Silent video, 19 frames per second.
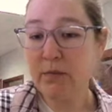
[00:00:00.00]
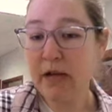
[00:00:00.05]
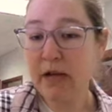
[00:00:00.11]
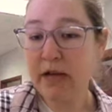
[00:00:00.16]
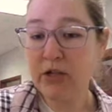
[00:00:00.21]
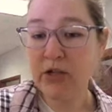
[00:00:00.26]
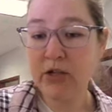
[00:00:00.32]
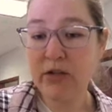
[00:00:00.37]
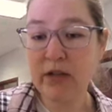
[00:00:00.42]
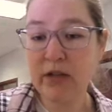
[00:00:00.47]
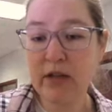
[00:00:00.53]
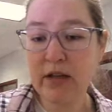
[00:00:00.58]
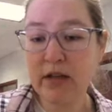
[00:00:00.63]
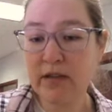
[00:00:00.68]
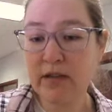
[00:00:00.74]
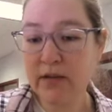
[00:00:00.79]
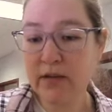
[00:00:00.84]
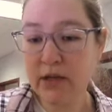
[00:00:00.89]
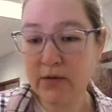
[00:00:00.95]
measure the
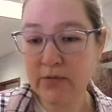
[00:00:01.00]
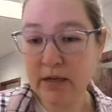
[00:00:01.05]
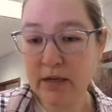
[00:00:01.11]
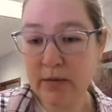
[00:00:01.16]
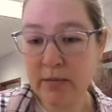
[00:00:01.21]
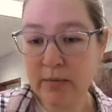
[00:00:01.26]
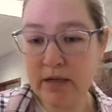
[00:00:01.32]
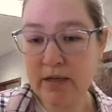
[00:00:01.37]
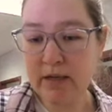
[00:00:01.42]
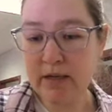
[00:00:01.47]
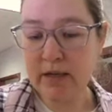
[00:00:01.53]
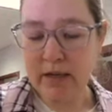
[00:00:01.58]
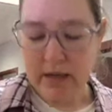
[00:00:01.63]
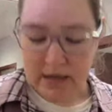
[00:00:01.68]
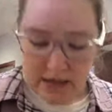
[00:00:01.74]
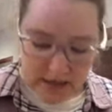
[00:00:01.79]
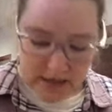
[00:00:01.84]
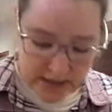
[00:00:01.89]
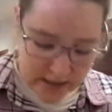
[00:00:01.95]
length of your ribbon.
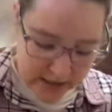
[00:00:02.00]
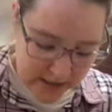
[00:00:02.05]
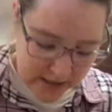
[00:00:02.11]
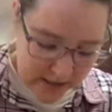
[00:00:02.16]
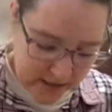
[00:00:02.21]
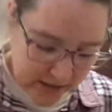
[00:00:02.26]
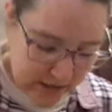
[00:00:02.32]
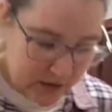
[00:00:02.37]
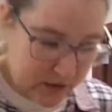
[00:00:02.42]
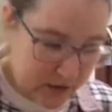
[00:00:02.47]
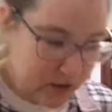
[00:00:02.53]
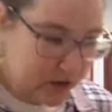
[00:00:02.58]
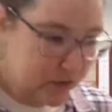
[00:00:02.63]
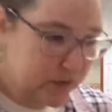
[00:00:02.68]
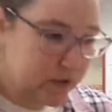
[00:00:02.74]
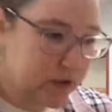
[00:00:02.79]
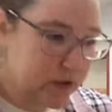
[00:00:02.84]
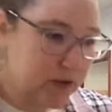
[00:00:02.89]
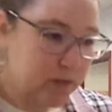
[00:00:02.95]

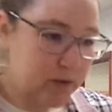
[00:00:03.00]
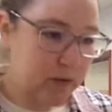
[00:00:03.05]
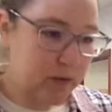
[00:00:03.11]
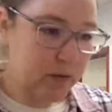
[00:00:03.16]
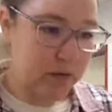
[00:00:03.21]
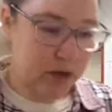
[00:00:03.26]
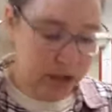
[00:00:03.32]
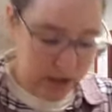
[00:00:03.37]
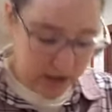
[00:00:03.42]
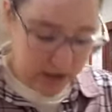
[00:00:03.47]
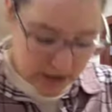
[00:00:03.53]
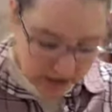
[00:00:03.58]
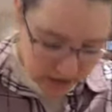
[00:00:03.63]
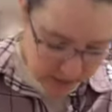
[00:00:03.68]
So for number 1,